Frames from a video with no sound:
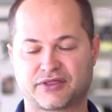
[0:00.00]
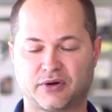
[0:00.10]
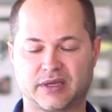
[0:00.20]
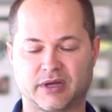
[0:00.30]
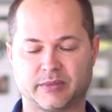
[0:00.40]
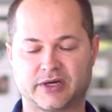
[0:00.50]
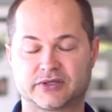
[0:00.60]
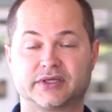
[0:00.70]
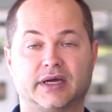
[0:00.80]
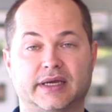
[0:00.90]
30
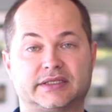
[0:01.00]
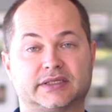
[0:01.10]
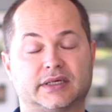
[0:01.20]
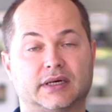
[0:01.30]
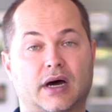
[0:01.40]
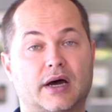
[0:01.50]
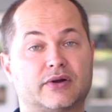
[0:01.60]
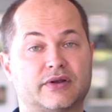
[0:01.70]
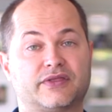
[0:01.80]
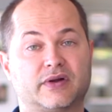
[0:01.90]
millimeters. Uh, it's a
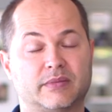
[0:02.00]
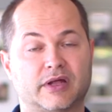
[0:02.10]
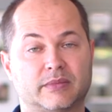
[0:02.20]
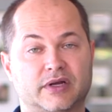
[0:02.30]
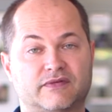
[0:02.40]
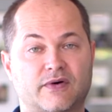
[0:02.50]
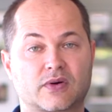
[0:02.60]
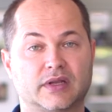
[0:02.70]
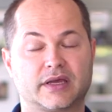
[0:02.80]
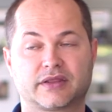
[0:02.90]
130 millimeter
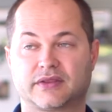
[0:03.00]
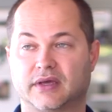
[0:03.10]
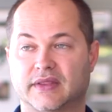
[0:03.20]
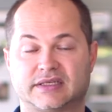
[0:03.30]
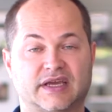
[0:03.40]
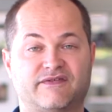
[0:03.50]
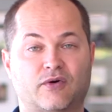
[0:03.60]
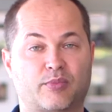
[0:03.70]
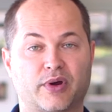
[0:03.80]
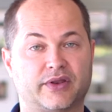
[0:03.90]
focal length. Uh, that's
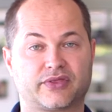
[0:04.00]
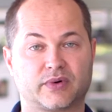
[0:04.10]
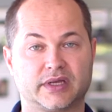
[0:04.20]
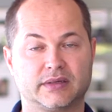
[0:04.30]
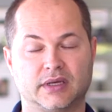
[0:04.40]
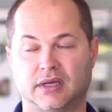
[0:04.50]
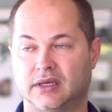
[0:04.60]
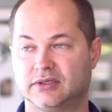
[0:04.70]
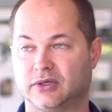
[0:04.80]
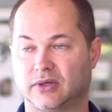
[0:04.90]
f4.3.
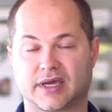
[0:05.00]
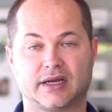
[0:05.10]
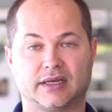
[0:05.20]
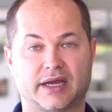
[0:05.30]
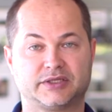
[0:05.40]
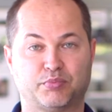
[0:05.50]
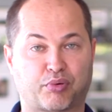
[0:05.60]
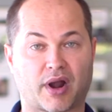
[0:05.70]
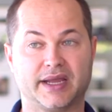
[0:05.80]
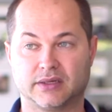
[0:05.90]
So you'll get a nice,
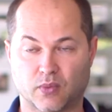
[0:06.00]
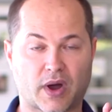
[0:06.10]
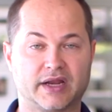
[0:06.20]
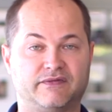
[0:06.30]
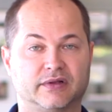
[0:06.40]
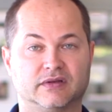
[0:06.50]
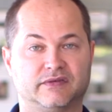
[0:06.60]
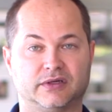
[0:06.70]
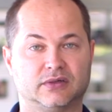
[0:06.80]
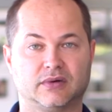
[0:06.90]
bright, wide field of
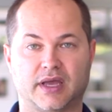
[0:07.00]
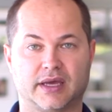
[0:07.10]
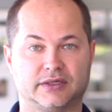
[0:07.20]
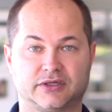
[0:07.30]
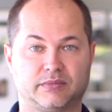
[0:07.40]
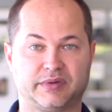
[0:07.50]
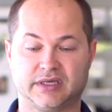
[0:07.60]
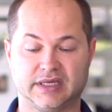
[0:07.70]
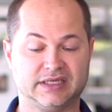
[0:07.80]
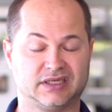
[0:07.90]
view and should
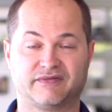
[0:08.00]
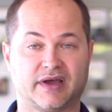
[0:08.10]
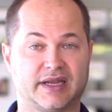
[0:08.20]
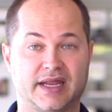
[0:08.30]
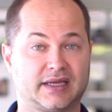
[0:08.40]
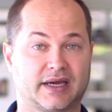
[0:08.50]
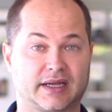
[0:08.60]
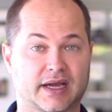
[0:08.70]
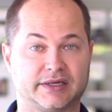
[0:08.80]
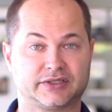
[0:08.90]
be easy to find any kind
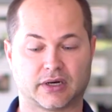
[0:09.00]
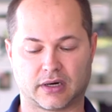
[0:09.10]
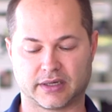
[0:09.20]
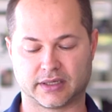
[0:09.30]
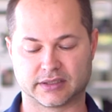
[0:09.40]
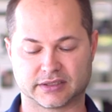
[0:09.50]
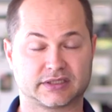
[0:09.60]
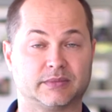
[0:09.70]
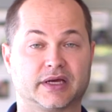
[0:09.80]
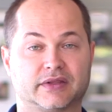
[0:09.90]
of guide star in a
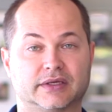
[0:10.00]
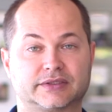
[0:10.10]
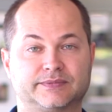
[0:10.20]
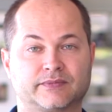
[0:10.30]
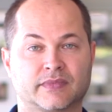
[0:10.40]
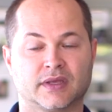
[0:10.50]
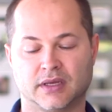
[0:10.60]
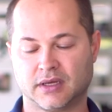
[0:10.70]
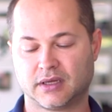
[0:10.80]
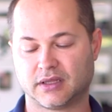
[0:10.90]
system like this.
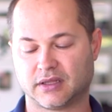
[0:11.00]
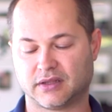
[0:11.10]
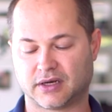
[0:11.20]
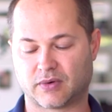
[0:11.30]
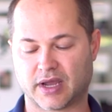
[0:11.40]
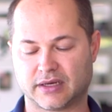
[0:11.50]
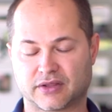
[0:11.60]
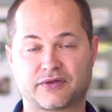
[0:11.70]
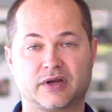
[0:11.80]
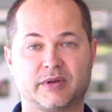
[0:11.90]
Uh, the
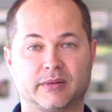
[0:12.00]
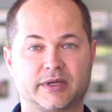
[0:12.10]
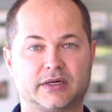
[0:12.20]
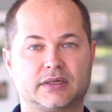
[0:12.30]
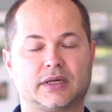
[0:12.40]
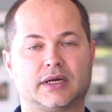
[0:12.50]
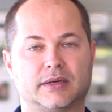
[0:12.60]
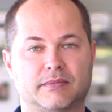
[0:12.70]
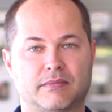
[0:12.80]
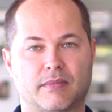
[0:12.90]
Orion 30 millimeter
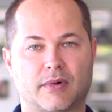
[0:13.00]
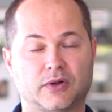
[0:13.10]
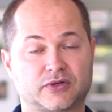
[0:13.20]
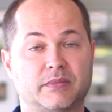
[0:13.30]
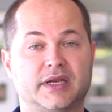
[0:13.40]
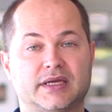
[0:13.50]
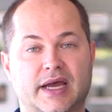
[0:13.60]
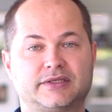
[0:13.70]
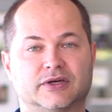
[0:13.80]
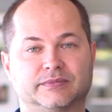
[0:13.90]
uh, ultra mini
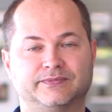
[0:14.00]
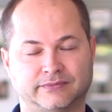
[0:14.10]
guide scope.